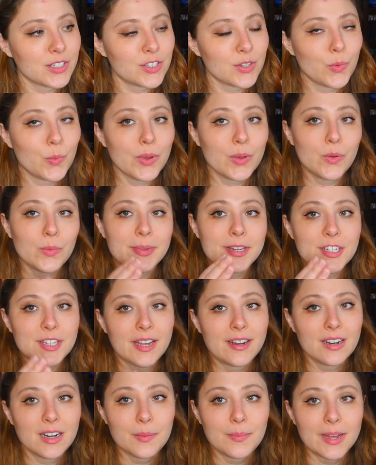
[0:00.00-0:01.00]
so we will be
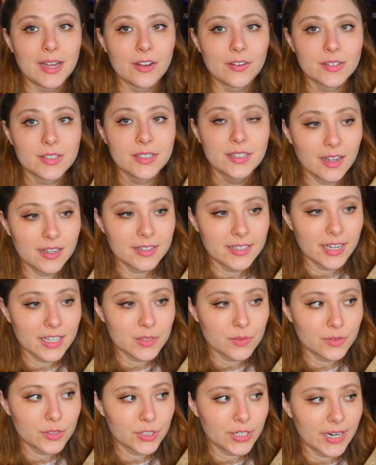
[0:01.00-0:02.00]
chatting about uh,
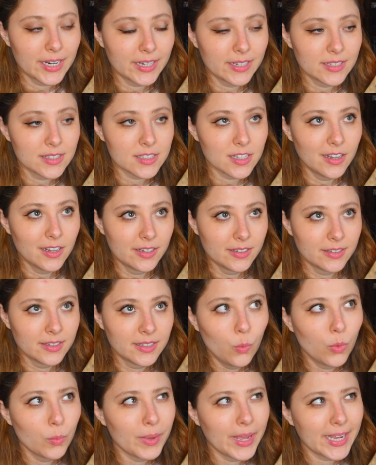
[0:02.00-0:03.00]
Dance with Dragons on.
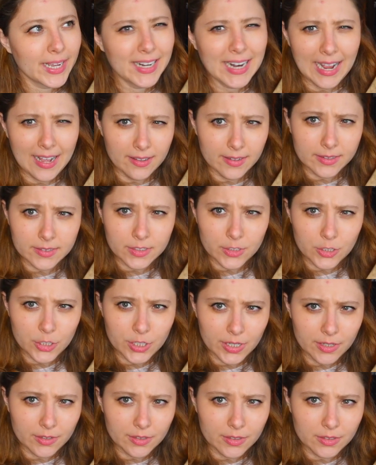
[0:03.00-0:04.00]
We're back at Alex's
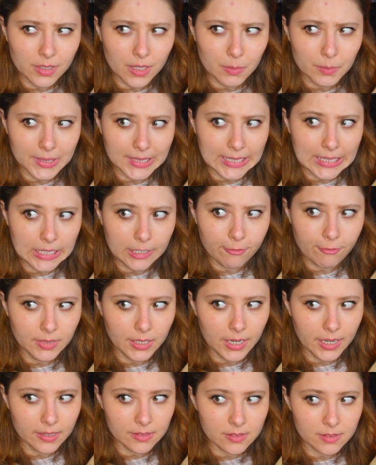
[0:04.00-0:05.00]
channel, I believe.
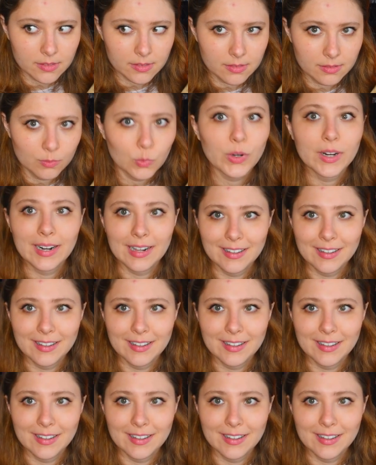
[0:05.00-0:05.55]
Yes, we're at